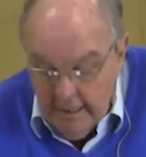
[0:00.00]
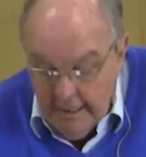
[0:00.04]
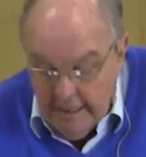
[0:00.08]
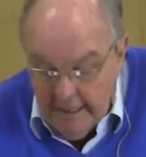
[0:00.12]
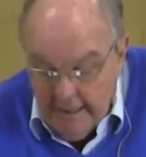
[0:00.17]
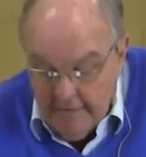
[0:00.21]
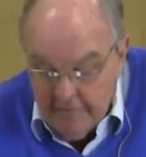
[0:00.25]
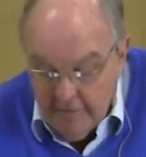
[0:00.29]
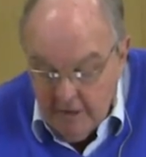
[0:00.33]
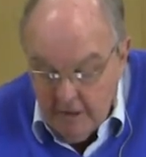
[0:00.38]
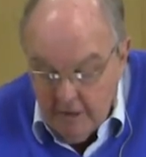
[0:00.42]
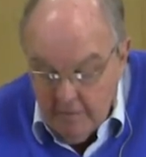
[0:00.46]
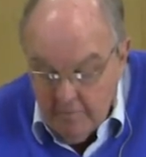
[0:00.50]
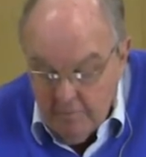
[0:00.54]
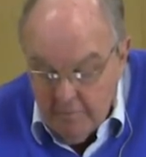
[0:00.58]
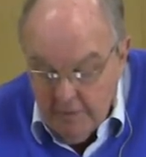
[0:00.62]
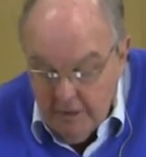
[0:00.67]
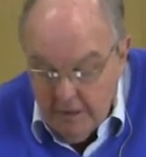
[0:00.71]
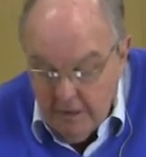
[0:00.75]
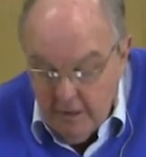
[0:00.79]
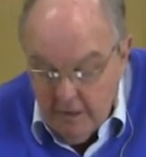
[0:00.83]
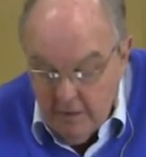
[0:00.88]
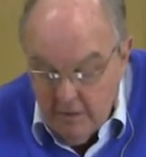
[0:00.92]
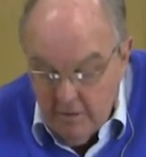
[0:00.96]
Having
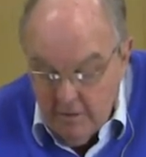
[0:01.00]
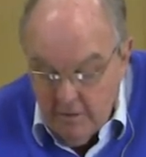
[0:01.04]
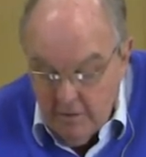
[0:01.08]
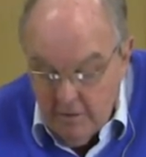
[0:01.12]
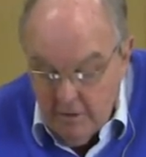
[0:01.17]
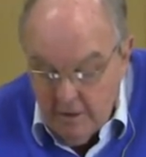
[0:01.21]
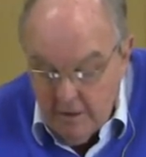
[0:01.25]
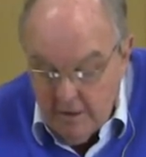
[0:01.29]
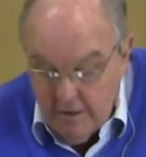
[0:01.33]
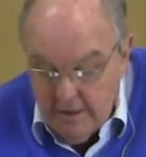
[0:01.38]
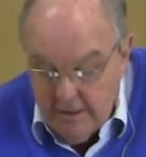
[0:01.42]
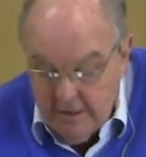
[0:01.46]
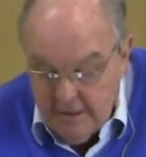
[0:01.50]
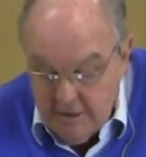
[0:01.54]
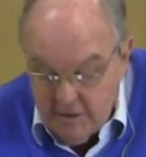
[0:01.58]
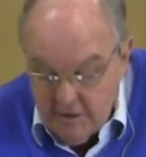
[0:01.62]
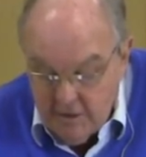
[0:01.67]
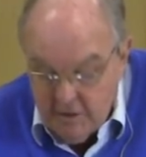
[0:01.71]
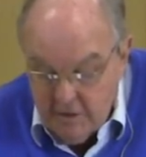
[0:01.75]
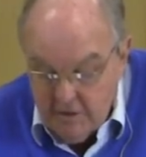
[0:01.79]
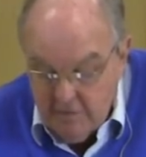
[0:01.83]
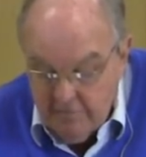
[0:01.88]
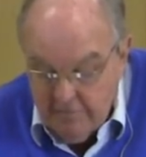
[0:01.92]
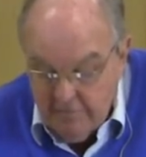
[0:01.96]
been
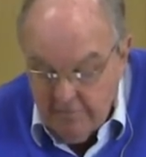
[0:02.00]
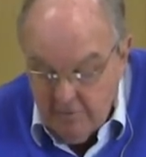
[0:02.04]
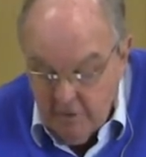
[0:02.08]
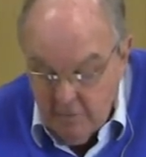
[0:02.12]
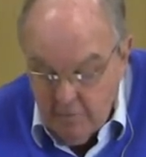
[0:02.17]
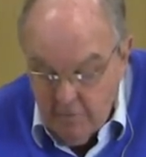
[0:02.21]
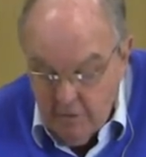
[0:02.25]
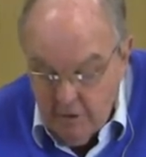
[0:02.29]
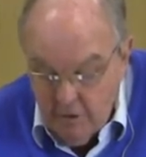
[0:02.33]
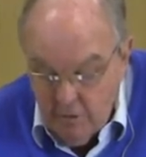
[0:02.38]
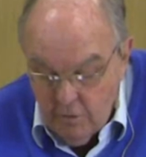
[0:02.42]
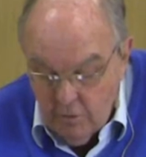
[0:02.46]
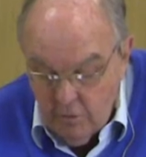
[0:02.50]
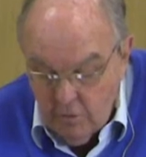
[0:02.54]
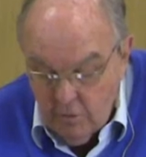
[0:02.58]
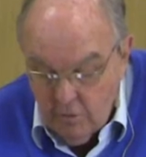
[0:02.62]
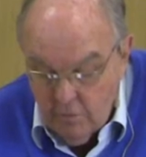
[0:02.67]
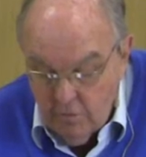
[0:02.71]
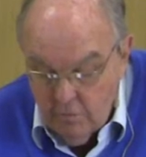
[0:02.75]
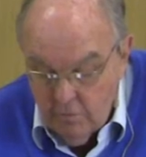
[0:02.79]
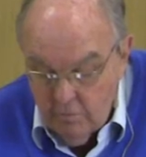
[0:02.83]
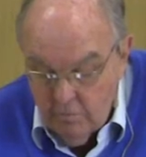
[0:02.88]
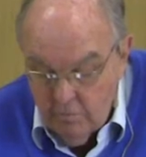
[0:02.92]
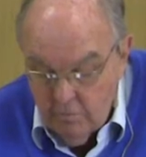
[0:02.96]
released from the
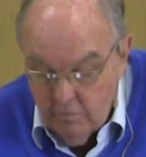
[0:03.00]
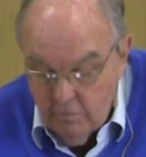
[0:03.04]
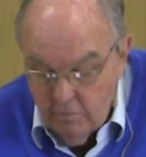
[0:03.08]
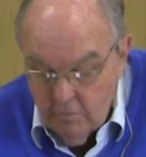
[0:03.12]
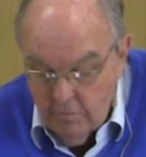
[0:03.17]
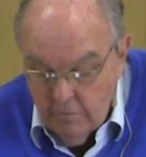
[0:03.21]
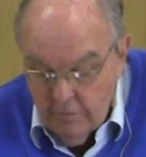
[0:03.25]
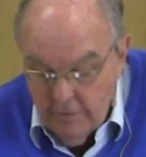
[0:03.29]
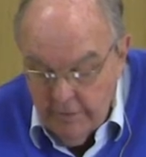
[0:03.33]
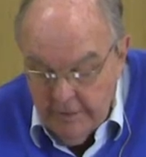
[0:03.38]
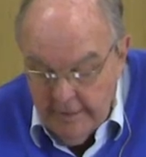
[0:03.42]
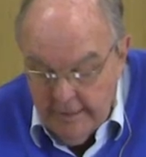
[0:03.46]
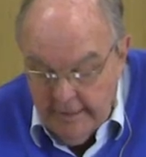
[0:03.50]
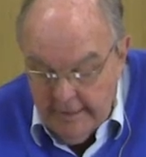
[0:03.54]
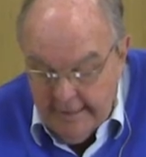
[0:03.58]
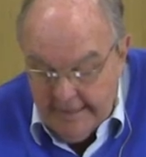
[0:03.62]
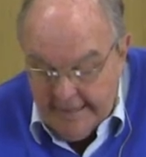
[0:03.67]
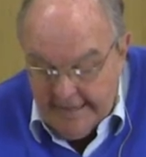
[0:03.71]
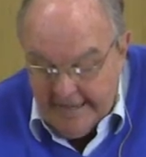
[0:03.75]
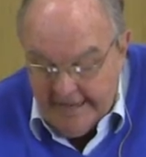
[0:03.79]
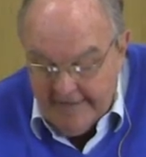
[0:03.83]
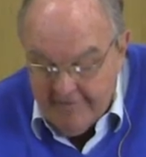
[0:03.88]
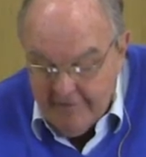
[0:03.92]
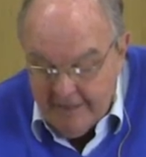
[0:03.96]
law,
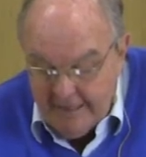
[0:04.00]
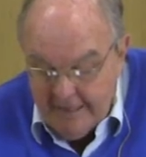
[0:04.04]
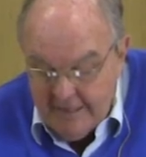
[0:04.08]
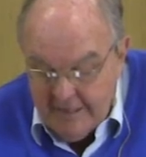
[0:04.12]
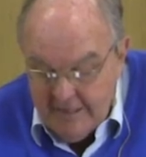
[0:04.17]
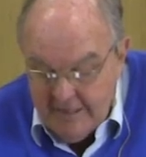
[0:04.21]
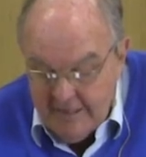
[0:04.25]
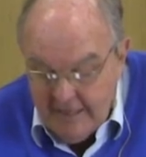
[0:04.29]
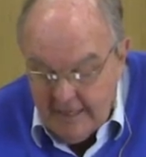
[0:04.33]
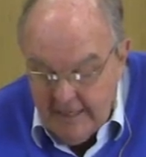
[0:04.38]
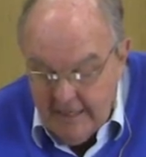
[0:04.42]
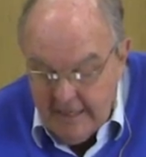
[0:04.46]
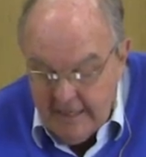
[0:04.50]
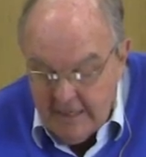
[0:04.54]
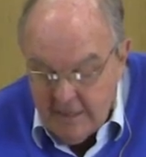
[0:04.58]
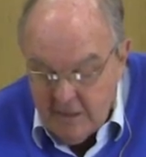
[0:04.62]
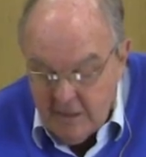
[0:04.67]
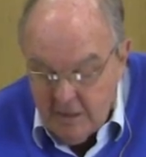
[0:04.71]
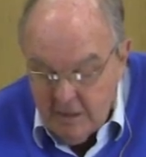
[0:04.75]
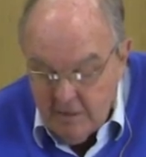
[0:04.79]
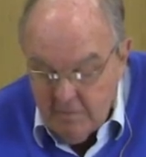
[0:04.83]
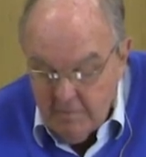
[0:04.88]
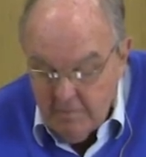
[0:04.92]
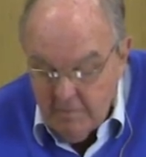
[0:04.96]
having
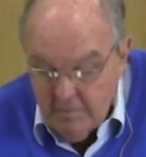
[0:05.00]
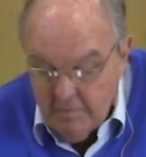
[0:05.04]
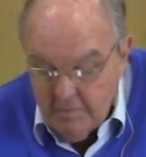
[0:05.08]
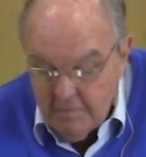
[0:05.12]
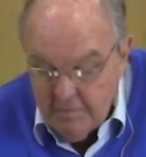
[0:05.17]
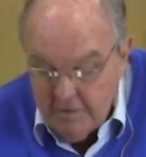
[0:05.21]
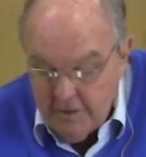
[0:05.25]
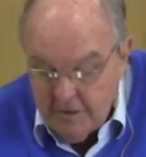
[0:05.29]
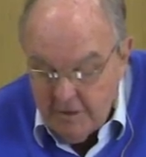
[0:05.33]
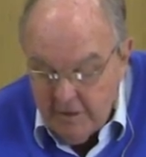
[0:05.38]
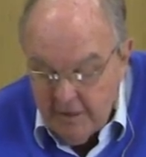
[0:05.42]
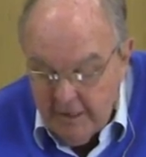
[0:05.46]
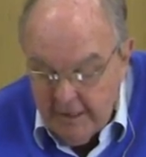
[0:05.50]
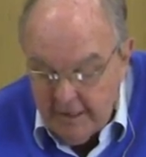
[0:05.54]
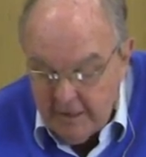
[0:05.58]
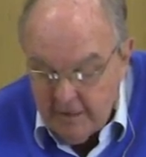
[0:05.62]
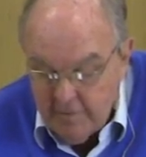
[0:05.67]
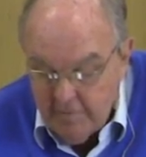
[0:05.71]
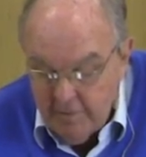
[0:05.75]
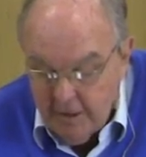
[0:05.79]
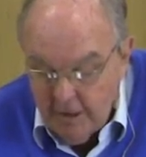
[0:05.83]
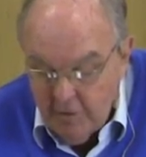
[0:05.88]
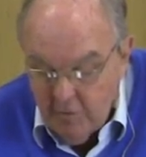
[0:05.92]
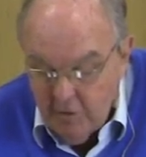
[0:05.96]
died to
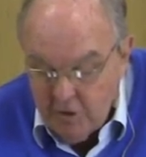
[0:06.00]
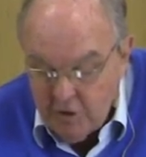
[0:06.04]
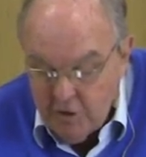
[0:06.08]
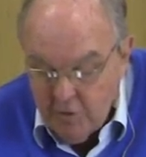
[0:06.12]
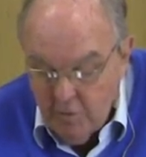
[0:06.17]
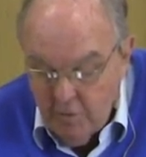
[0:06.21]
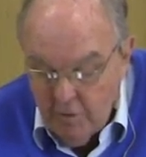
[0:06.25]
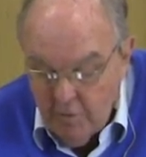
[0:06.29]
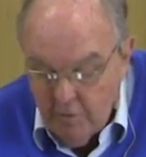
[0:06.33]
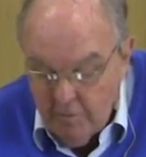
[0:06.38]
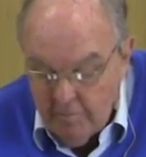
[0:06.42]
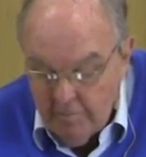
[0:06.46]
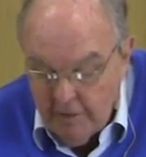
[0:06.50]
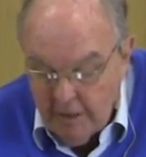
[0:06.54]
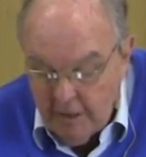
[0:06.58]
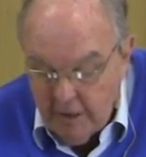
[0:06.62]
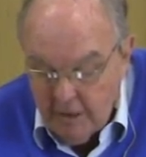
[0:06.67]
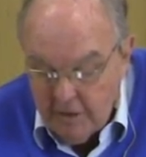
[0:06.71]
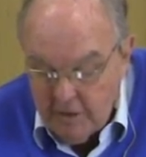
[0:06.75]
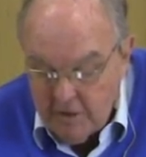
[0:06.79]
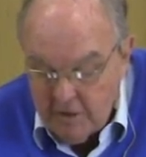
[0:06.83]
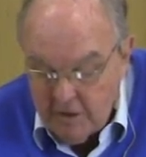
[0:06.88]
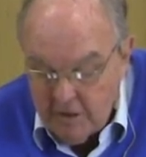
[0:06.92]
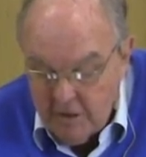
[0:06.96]
that by which we were
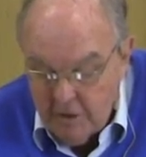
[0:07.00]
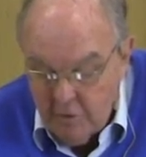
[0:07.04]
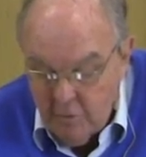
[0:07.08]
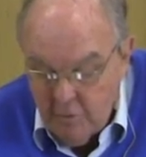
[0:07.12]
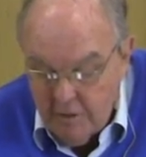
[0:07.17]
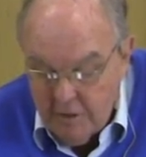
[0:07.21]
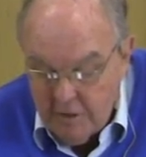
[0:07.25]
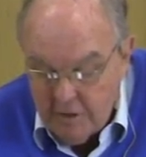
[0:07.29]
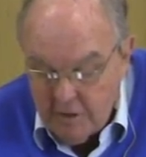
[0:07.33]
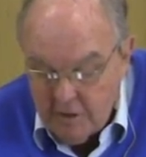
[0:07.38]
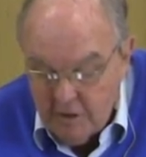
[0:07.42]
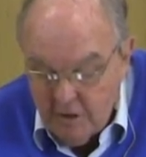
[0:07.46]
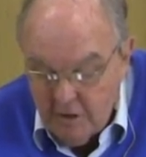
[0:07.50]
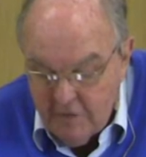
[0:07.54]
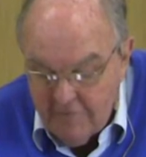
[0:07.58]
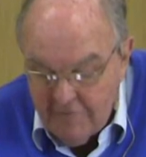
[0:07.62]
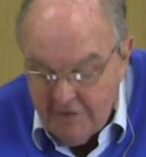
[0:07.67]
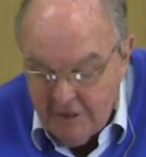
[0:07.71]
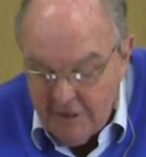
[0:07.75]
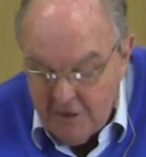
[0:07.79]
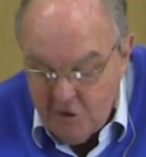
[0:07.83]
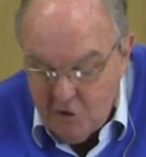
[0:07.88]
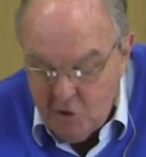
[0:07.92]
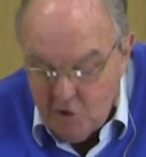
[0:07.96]
bound, so we
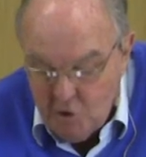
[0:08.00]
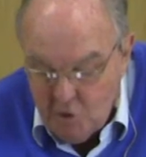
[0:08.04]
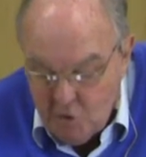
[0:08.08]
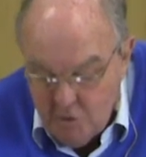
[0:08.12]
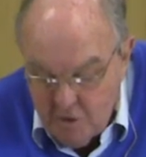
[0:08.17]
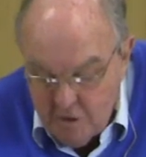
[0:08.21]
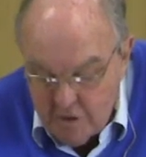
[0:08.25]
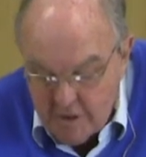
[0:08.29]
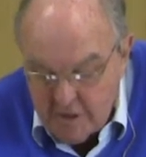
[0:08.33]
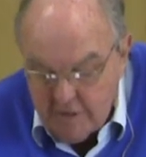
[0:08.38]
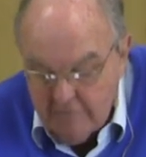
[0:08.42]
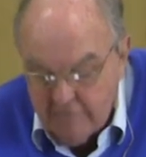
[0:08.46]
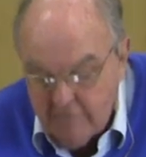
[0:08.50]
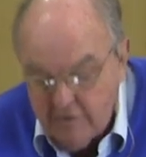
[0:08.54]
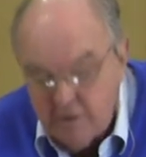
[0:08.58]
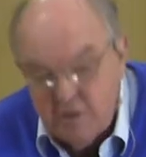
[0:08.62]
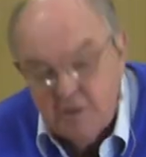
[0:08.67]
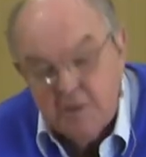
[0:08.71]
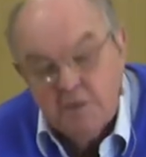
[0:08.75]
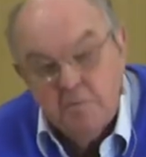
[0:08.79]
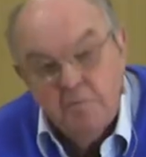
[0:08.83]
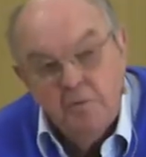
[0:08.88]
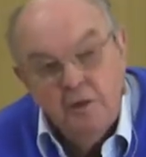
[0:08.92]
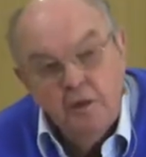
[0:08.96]
serve in newness of the
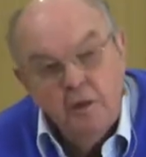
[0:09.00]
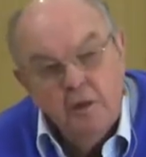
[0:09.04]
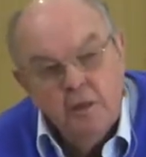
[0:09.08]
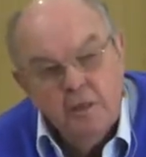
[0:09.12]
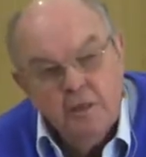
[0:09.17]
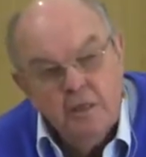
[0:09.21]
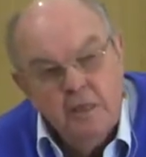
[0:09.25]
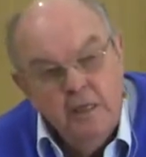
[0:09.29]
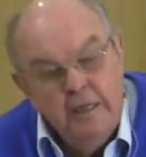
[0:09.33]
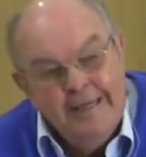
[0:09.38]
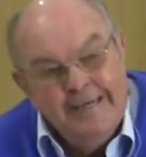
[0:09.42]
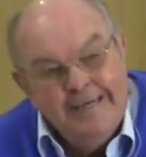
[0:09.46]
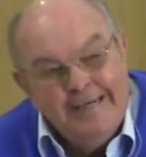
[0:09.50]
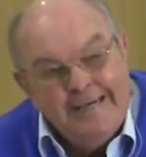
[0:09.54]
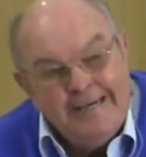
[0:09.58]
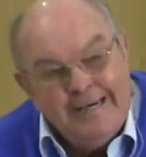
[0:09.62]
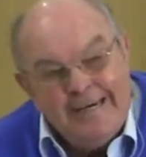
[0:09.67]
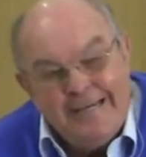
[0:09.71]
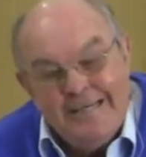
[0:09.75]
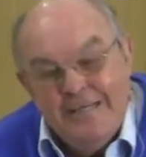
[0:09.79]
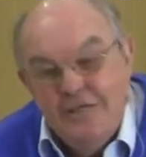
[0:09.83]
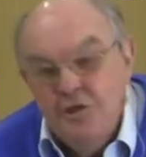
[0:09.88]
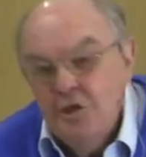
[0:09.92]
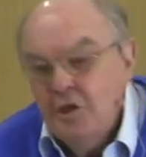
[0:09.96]
Spirit
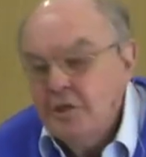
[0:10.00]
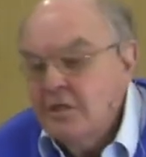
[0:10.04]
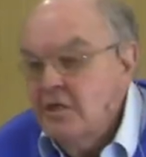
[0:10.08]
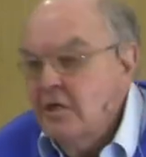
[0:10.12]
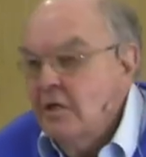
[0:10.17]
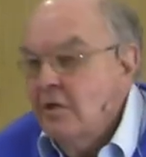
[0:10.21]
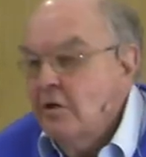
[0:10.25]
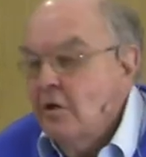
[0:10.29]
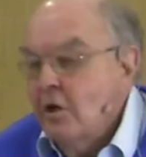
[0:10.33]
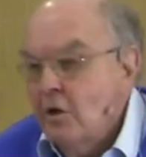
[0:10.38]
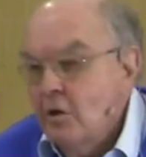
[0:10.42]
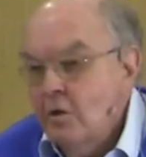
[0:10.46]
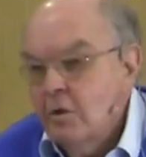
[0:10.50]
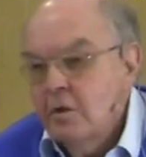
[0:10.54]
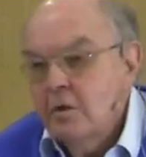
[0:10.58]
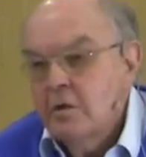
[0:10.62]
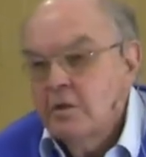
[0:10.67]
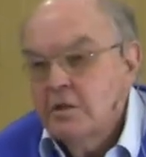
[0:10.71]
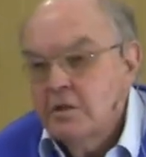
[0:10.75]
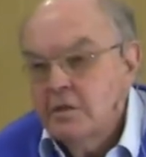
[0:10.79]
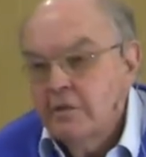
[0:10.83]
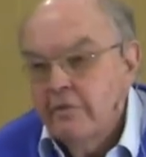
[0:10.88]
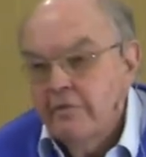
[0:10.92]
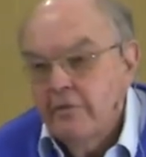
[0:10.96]
and not in
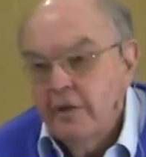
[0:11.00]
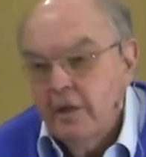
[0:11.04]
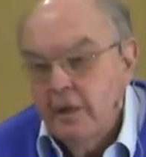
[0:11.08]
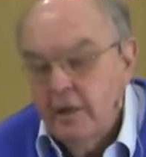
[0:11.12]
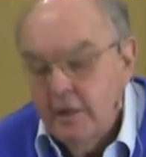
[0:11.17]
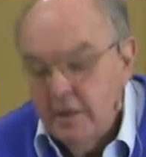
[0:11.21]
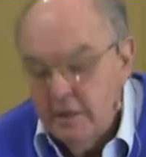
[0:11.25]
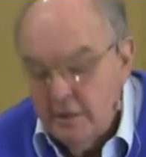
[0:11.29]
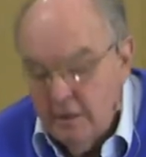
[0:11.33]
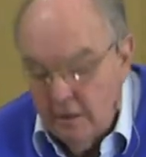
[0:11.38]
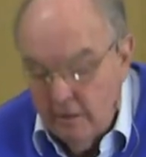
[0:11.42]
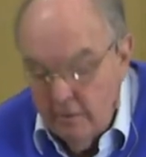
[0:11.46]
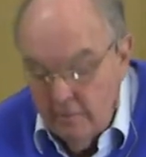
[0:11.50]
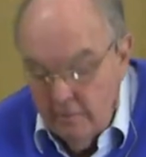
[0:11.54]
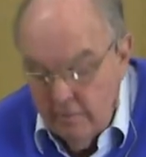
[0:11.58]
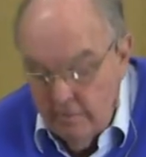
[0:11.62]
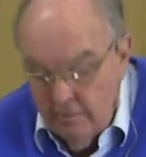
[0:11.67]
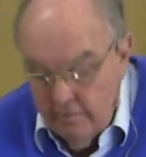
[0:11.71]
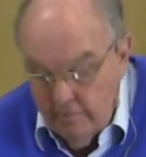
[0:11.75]
oldness of the letter.